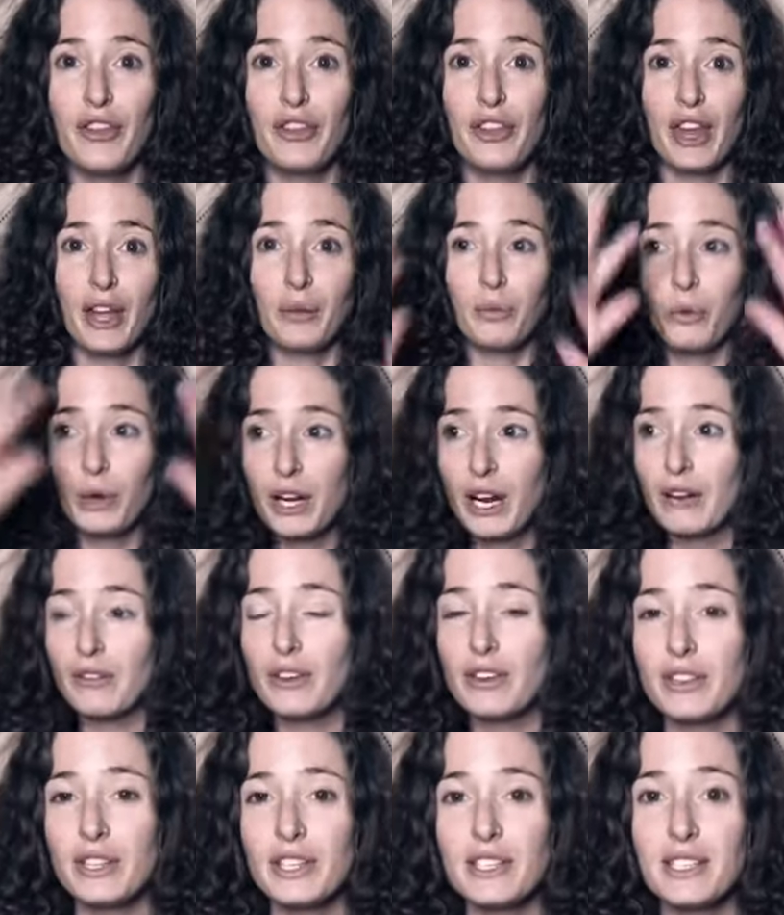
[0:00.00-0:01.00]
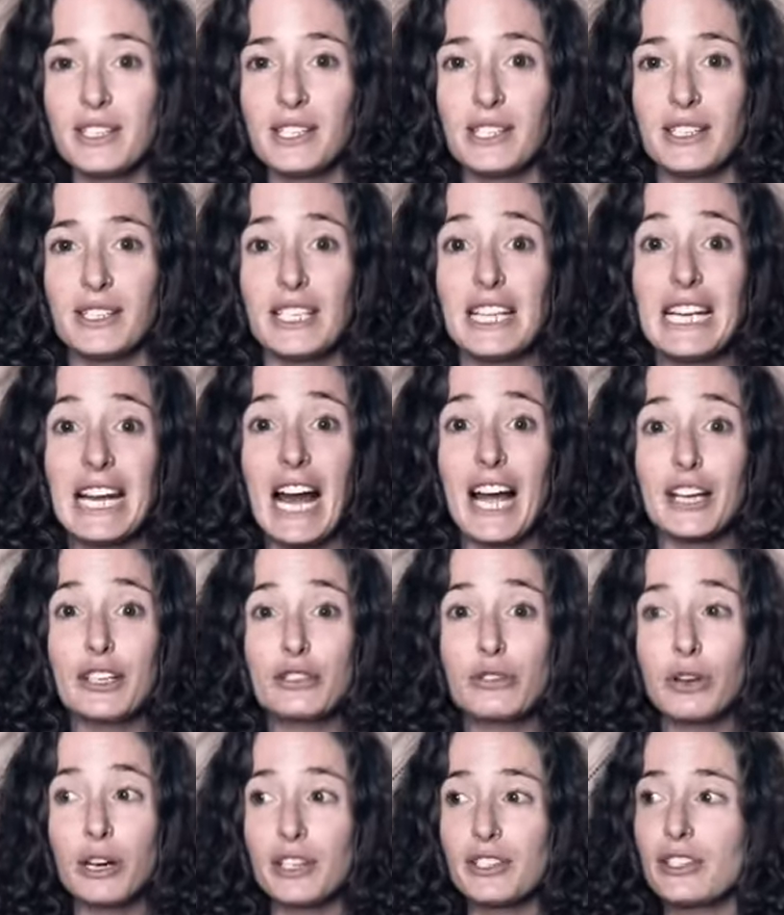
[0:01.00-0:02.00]
then whatever this is, and I
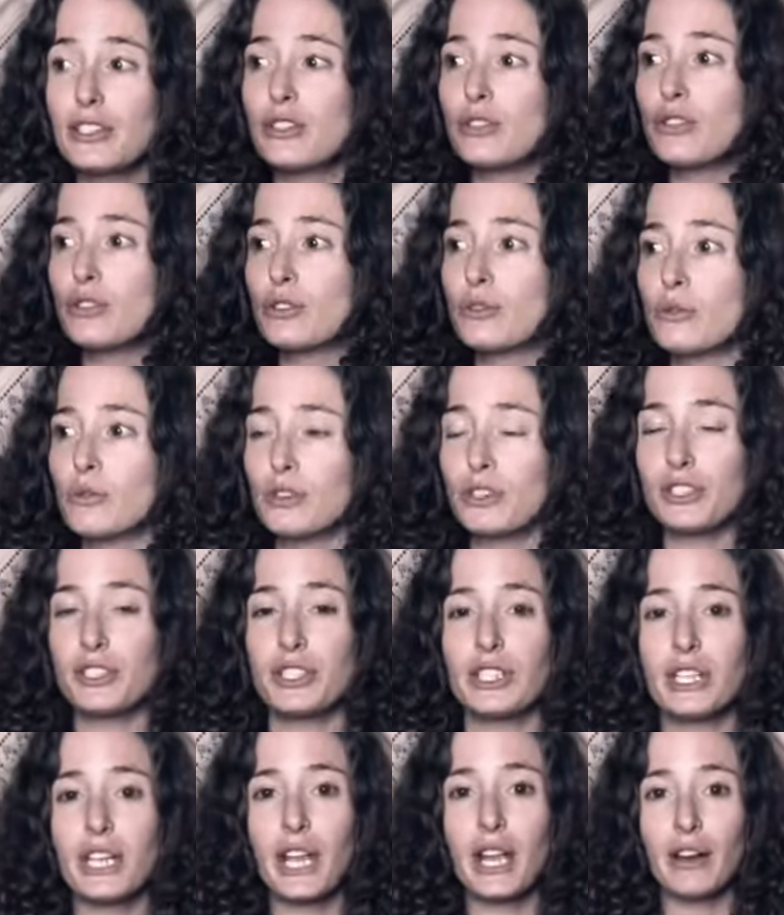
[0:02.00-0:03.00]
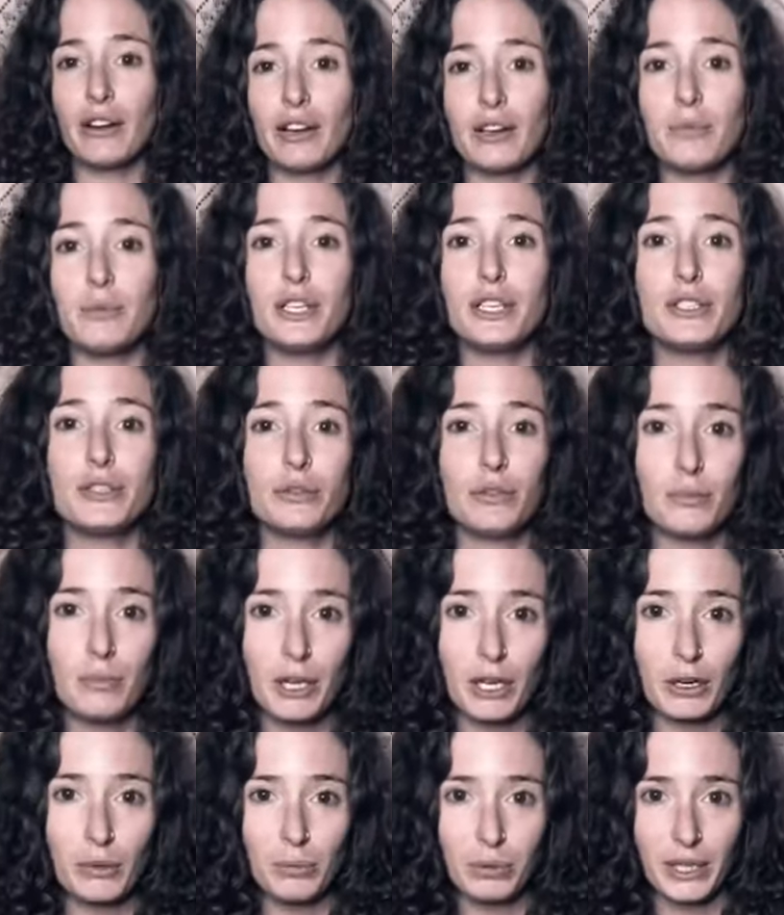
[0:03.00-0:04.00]
trust in Source to carry me to a
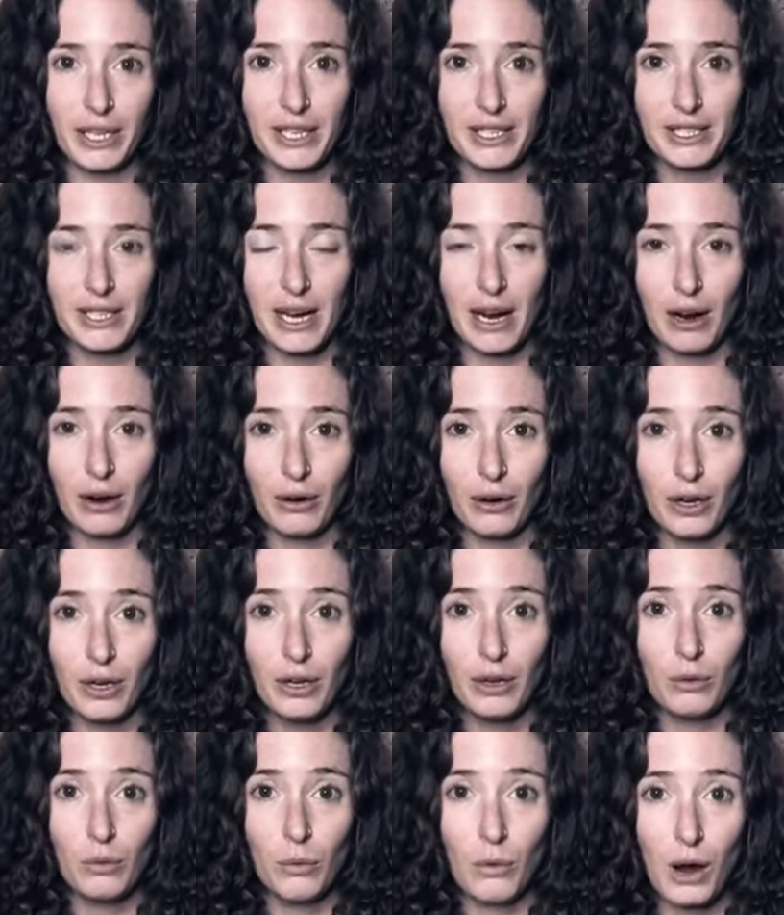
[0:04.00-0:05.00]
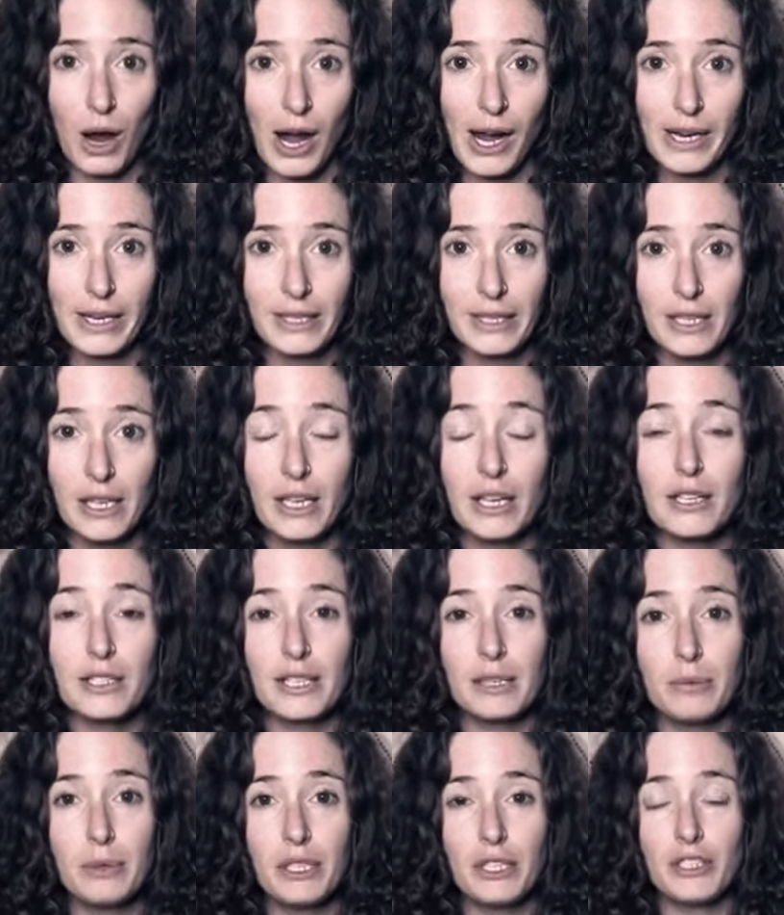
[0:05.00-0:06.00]
better place now. Why? Because
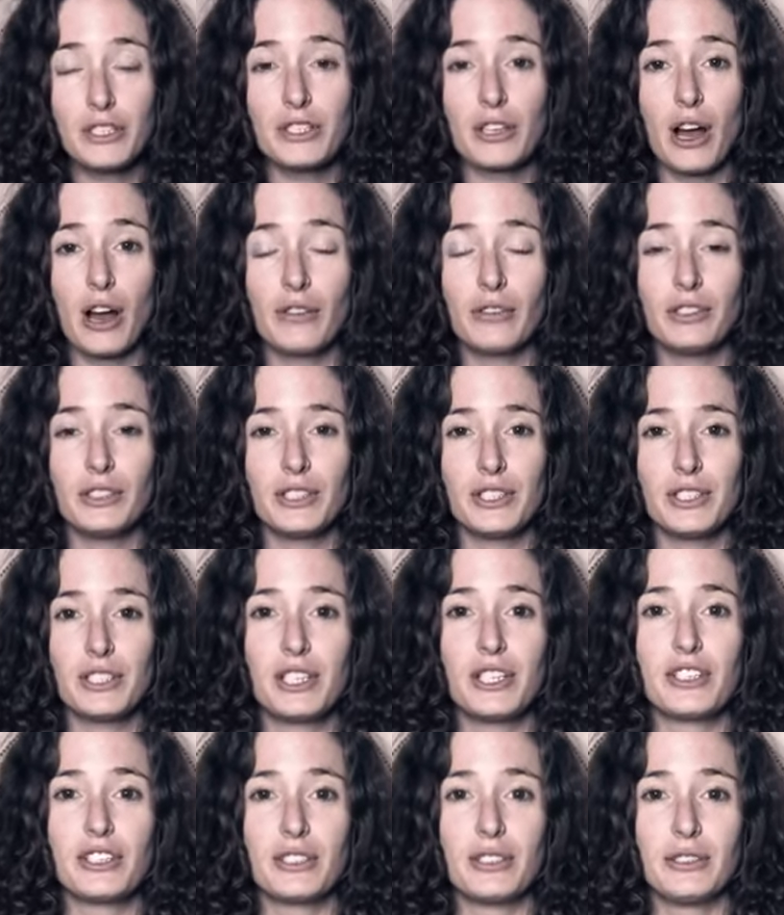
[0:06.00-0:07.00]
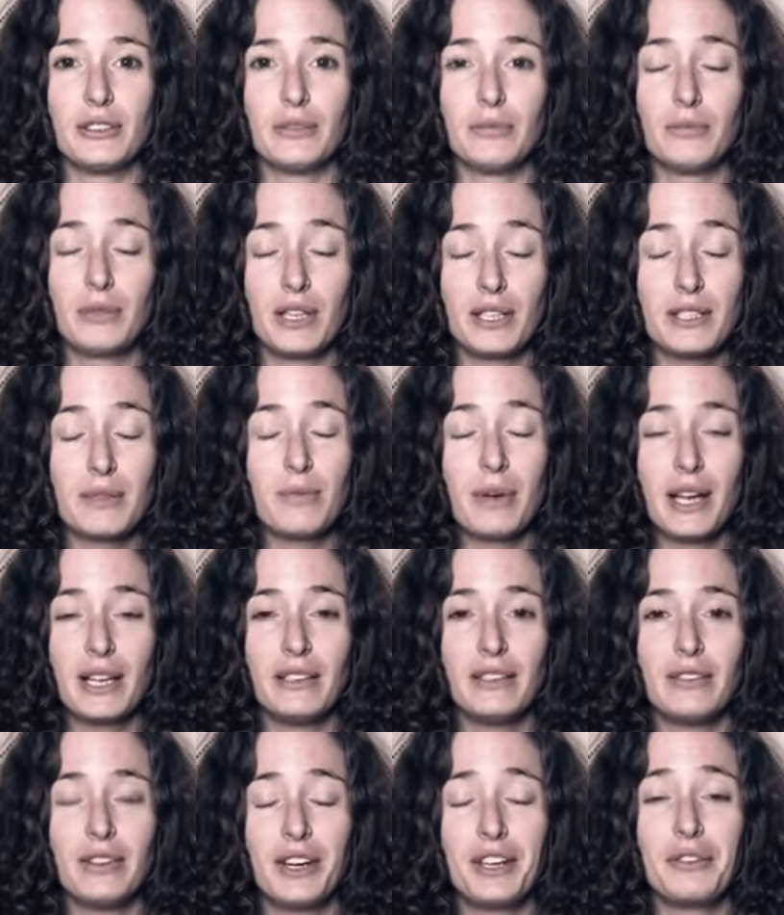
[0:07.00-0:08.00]
I made a sovereign decision. That's my
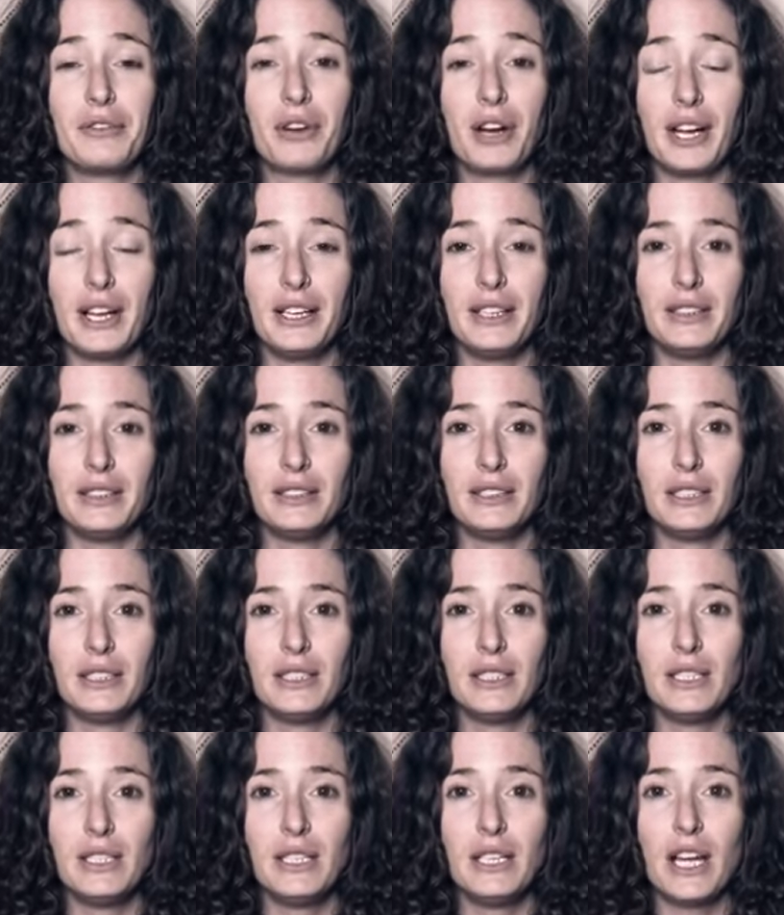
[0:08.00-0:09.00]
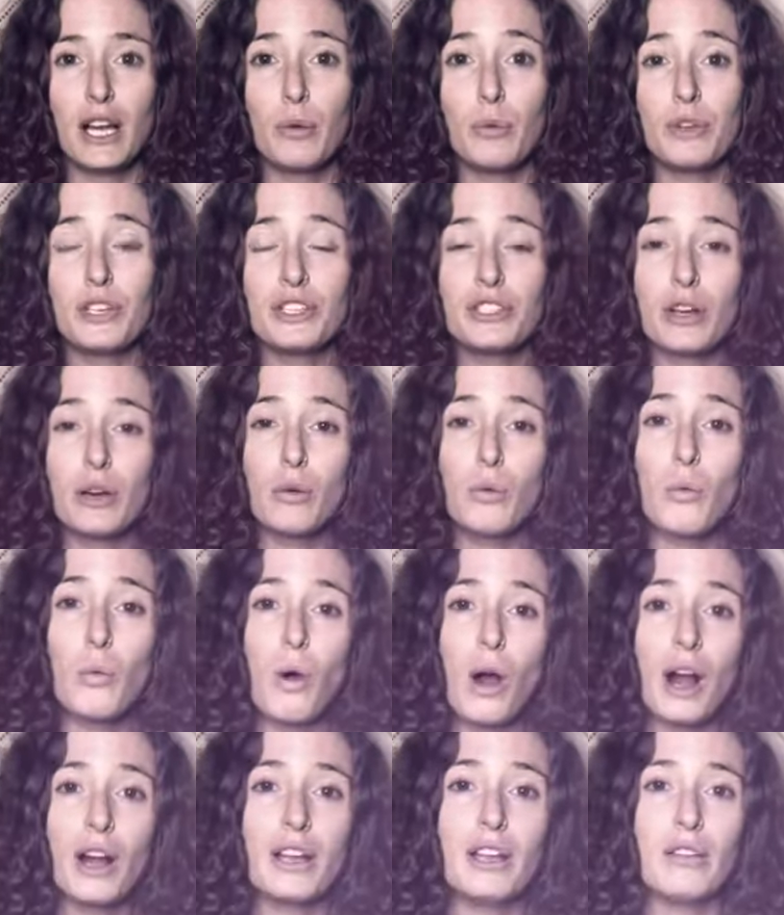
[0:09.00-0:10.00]
divine right. And we start
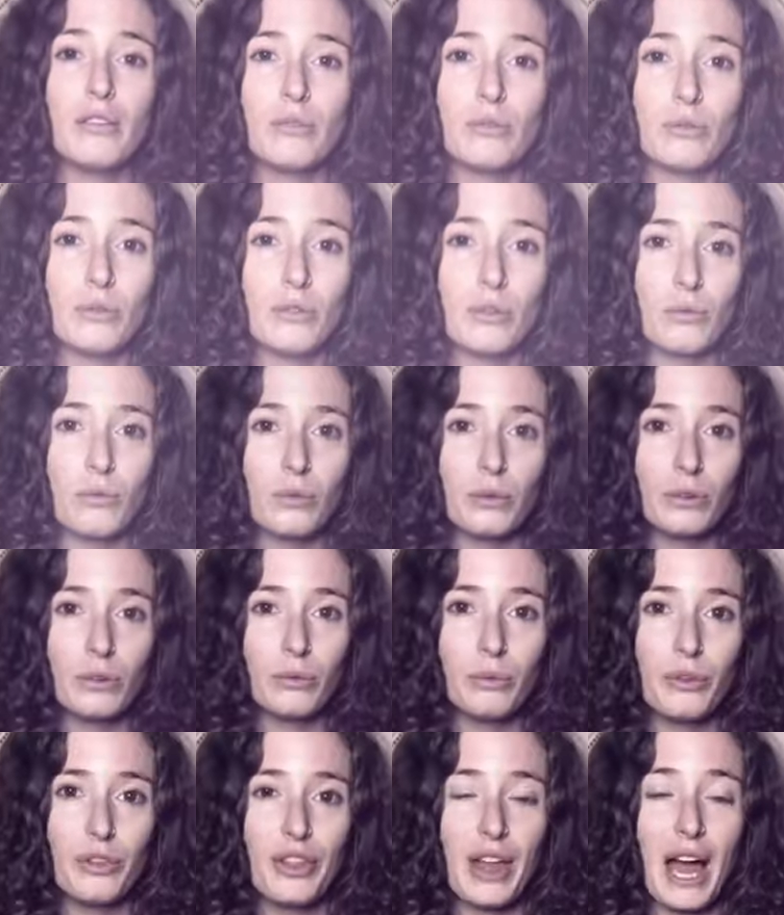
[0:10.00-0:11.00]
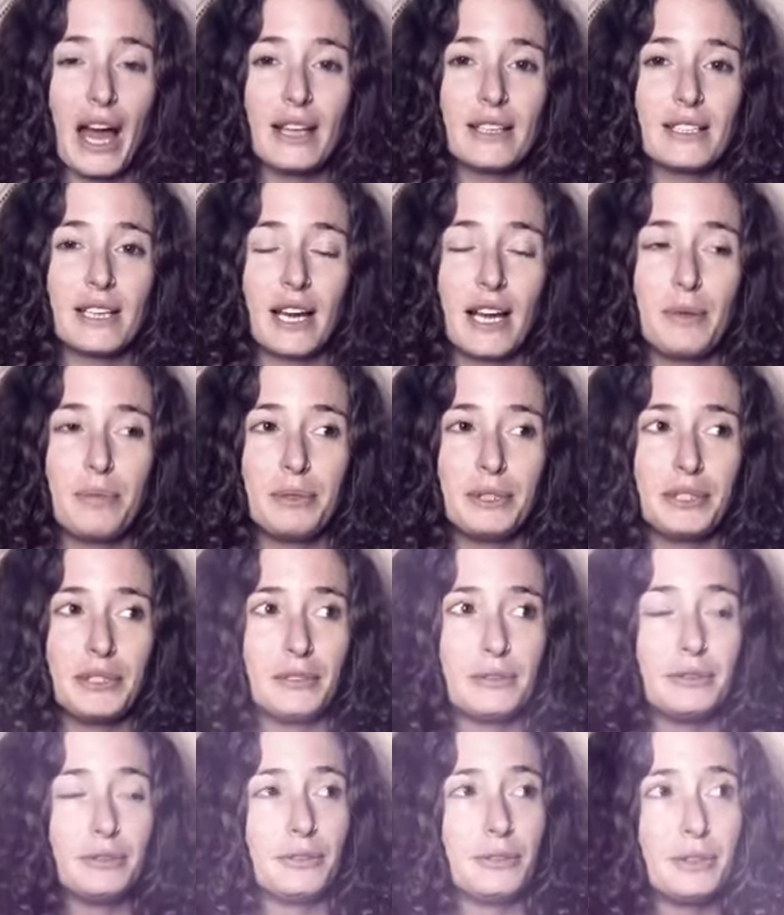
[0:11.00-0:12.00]
walking through the world with that type
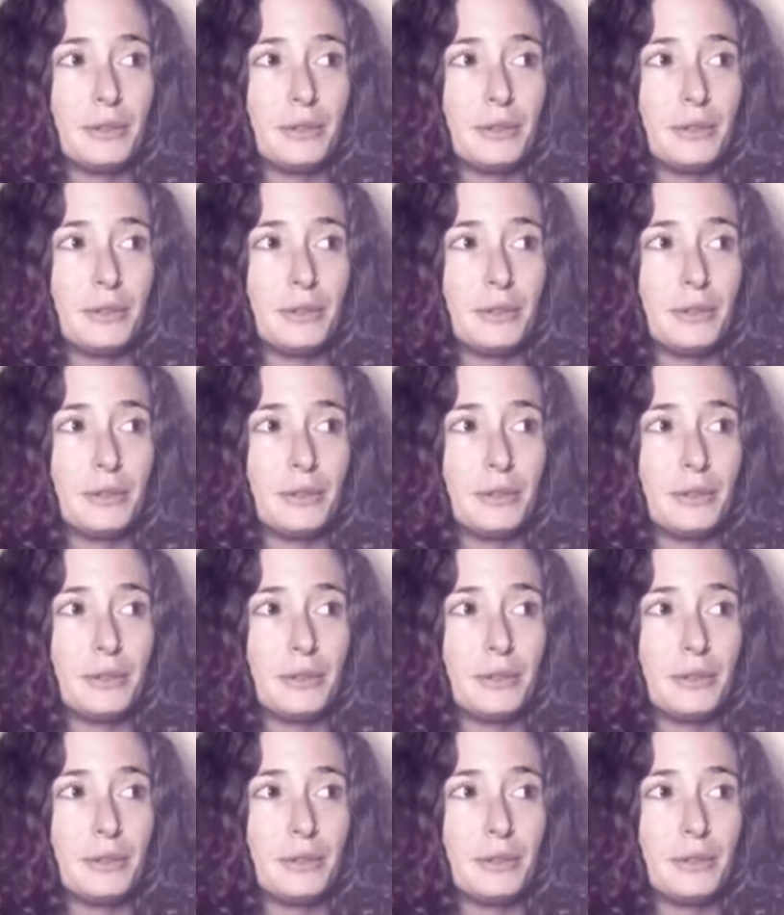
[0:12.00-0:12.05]
of.